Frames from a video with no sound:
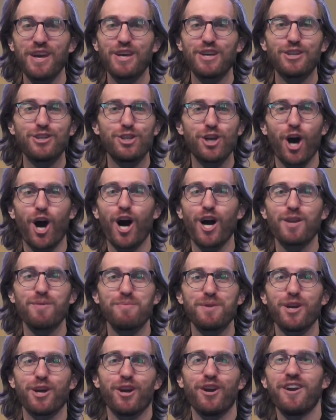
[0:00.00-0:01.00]
John
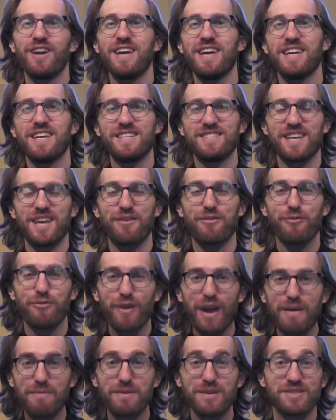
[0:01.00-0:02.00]
Muir is a
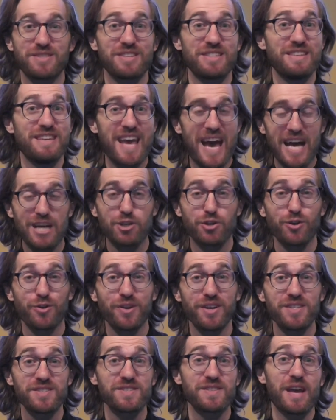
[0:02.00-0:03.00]
famous
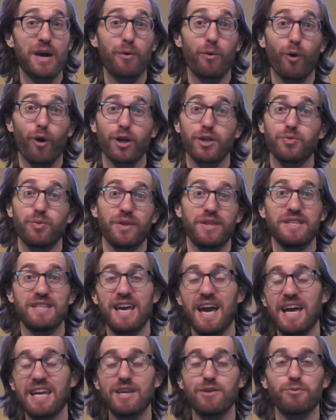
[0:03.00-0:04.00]
naturalist that worked with
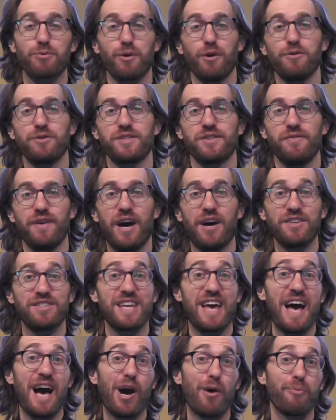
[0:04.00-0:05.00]
Teddy Roosevelt to
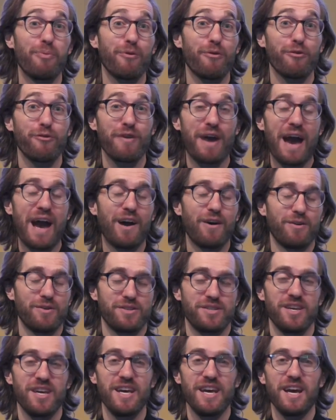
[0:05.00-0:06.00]
help found
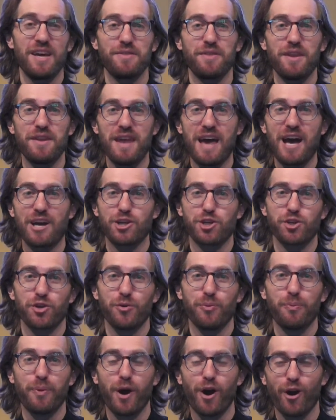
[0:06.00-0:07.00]
the national
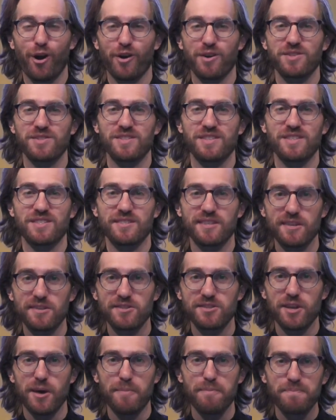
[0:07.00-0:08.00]
parks
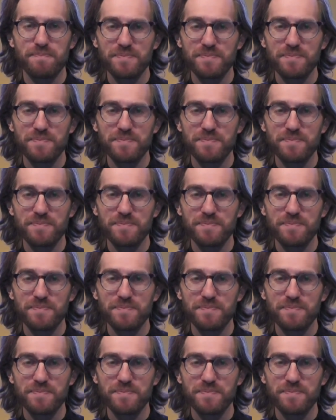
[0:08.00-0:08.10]
system.